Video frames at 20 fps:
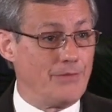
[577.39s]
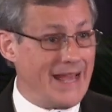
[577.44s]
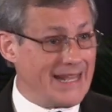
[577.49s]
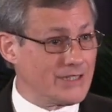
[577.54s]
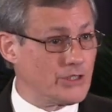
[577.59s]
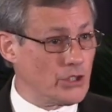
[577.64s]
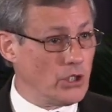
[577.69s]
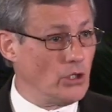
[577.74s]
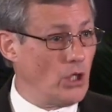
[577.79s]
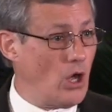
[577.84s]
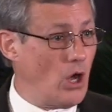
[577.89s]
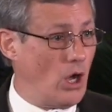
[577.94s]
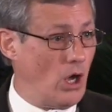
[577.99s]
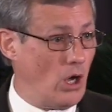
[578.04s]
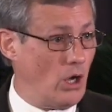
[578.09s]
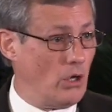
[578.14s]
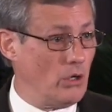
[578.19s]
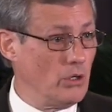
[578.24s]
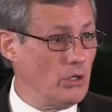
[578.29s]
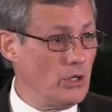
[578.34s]
That's the
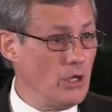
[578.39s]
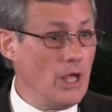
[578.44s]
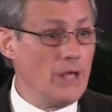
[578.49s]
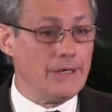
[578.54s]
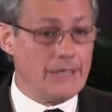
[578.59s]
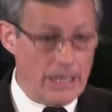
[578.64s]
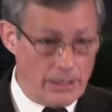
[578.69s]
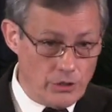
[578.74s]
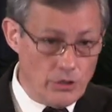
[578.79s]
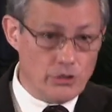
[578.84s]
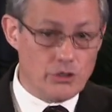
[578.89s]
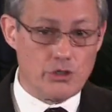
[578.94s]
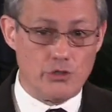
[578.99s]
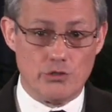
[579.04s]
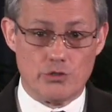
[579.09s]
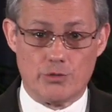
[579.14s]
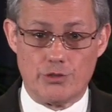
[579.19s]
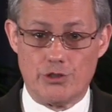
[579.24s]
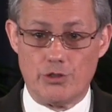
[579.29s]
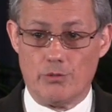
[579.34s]
law. Now, you
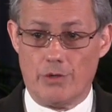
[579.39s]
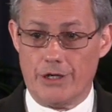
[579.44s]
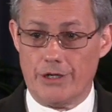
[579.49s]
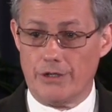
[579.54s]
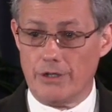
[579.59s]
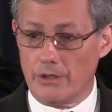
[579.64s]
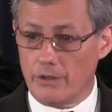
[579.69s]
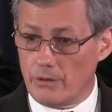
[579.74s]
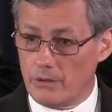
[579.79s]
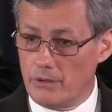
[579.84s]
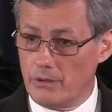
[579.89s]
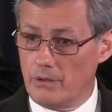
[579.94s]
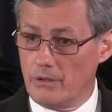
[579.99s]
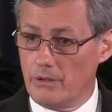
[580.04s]
choose what you want to do.